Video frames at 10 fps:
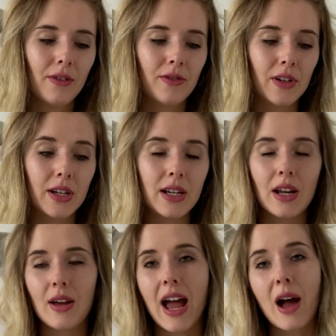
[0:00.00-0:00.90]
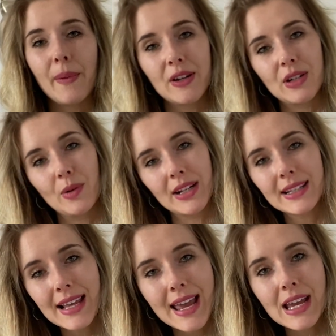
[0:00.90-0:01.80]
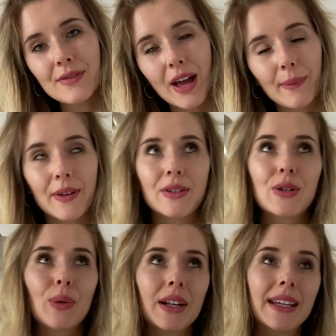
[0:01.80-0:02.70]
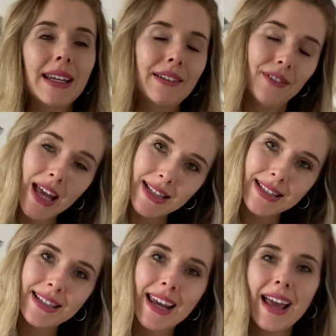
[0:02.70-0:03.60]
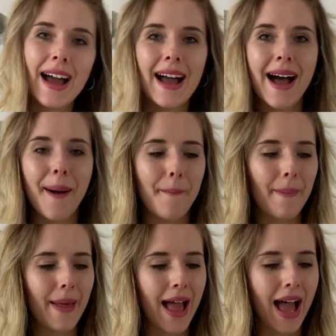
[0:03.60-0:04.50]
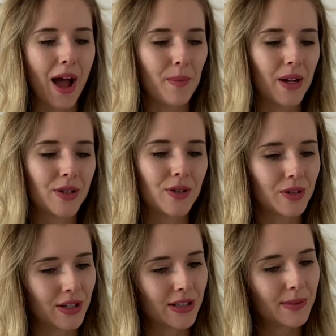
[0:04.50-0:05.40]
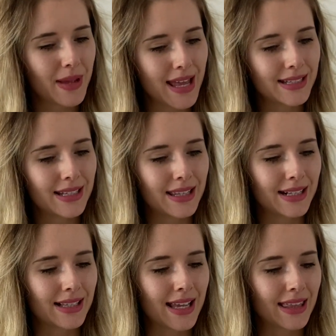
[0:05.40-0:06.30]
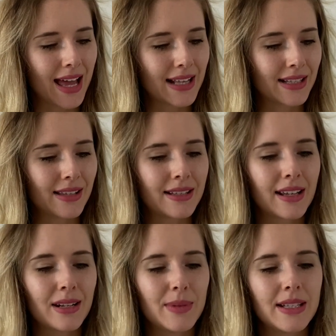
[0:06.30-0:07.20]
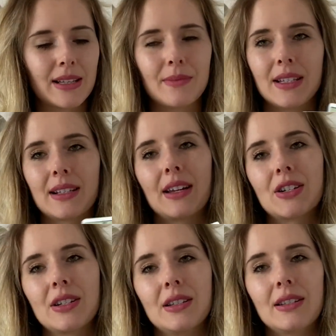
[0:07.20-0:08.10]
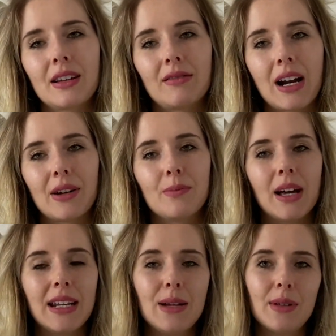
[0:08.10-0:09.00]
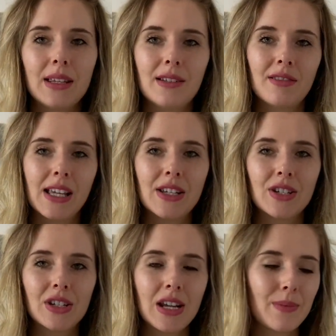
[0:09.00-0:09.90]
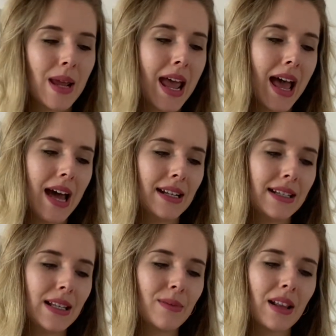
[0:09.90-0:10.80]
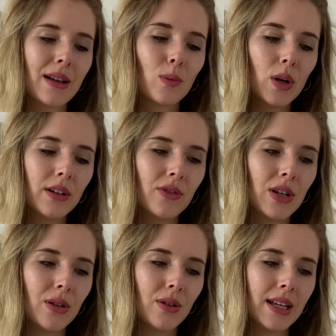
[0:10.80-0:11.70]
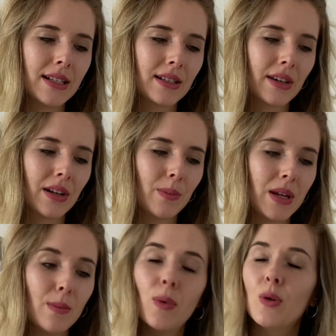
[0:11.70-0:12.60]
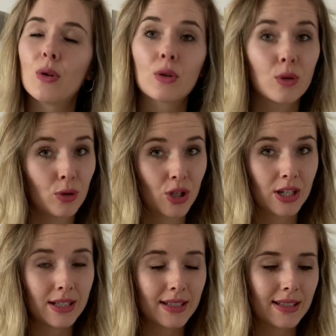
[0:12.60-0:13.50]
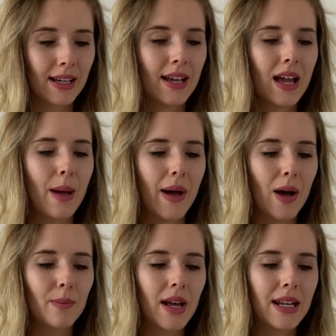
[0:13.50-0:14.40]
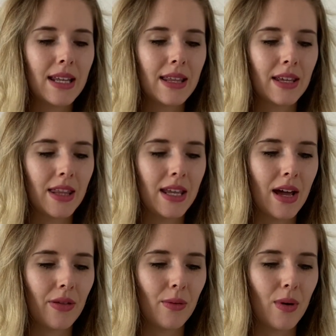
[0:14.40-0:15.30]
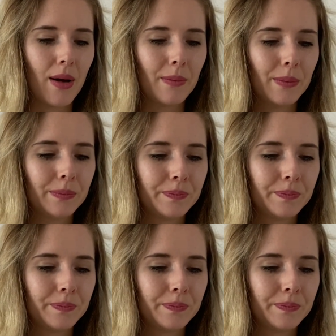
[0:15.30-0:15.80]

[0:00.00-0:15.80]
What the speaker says: for, you know, how much you want to save, how much you want to invest, how much you're going to spend, things like that. So there's going to be some discussions around money within your relationship, and it seems like one of you is going to be more cautious about money than the other one.